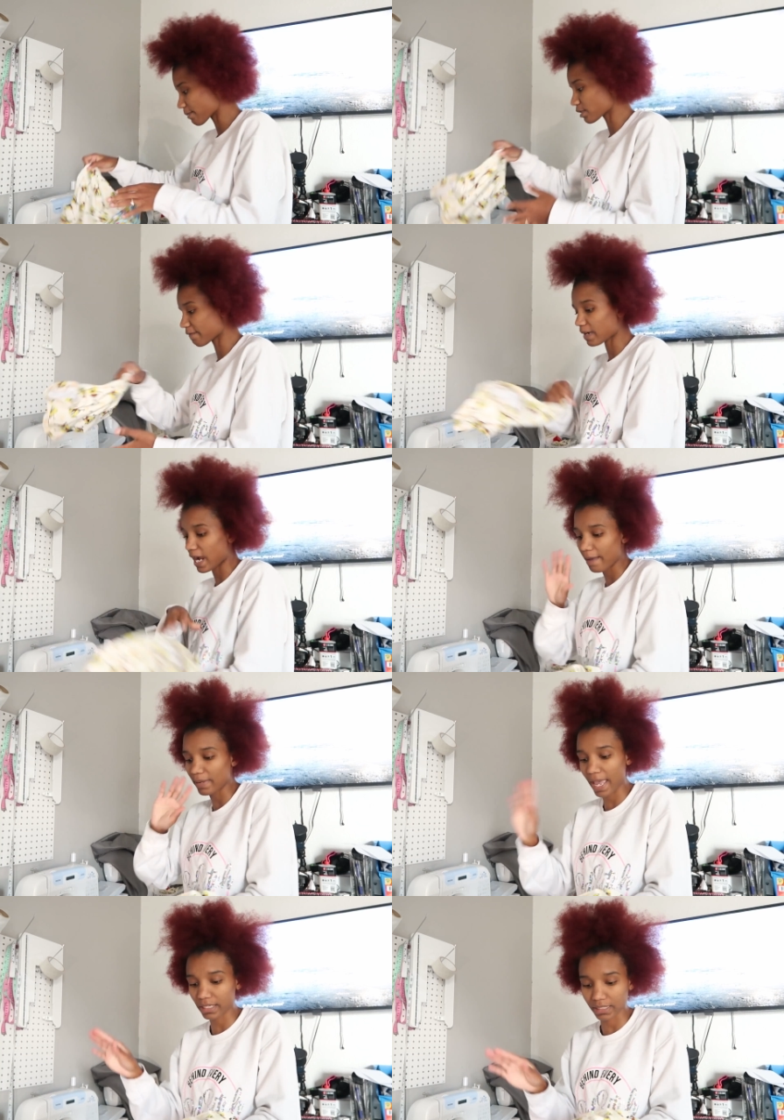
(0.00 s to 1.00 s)
have so far I
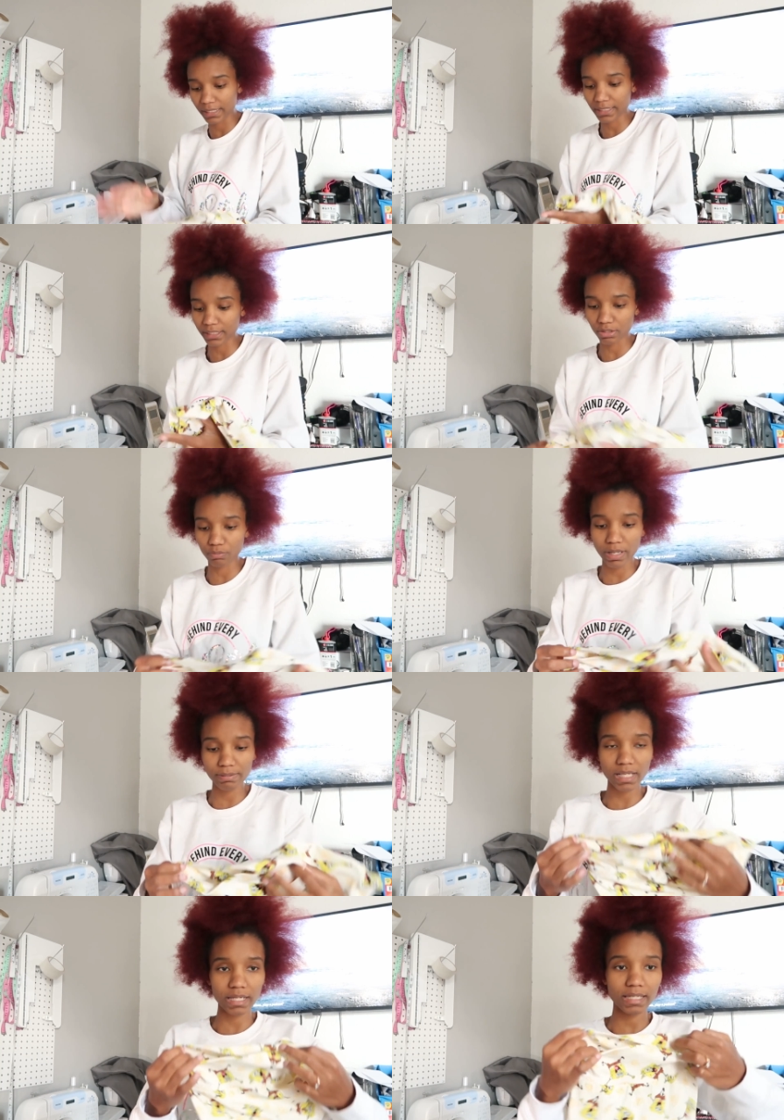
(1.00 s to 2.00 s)
haven't added anything to the
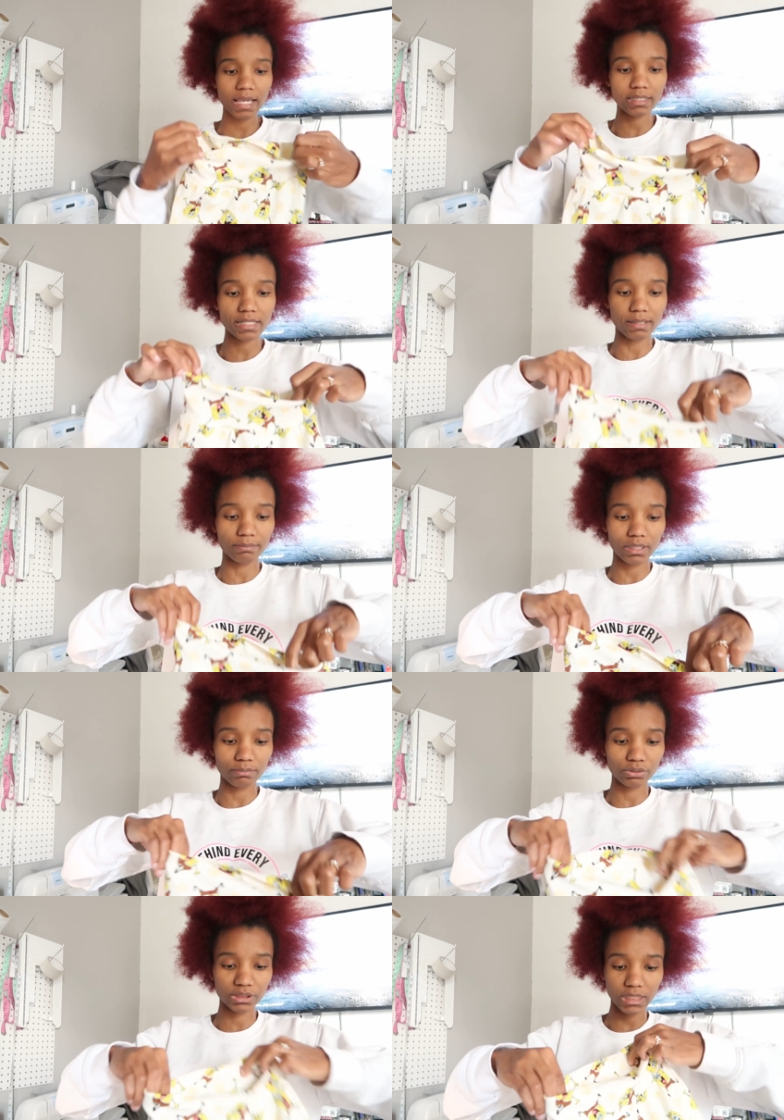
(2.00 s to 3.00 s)
website yet because I'm
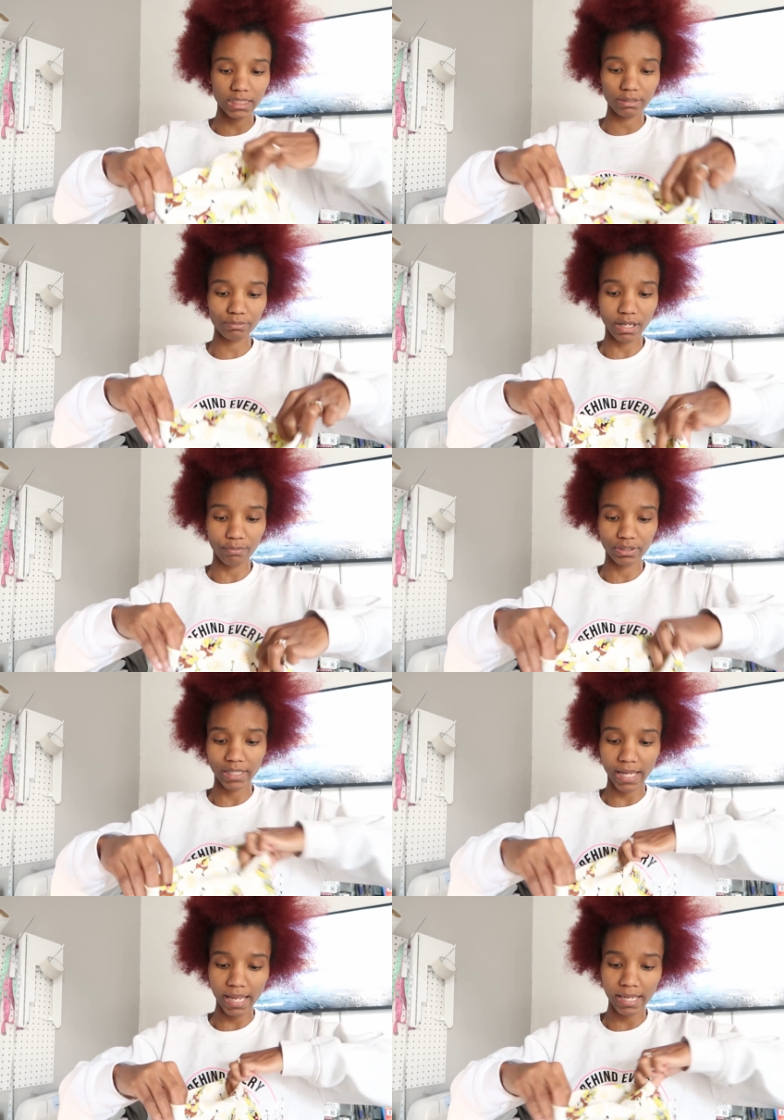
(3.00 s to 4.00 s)
double checking what I want
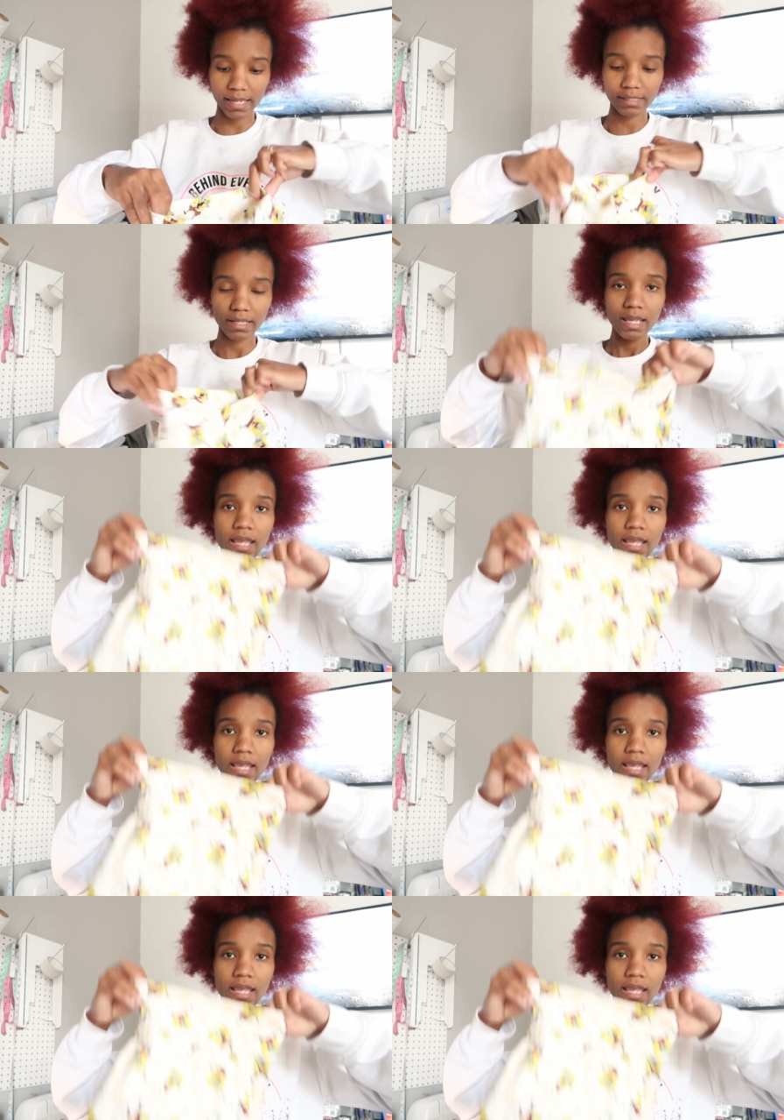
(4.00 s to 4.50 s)
to add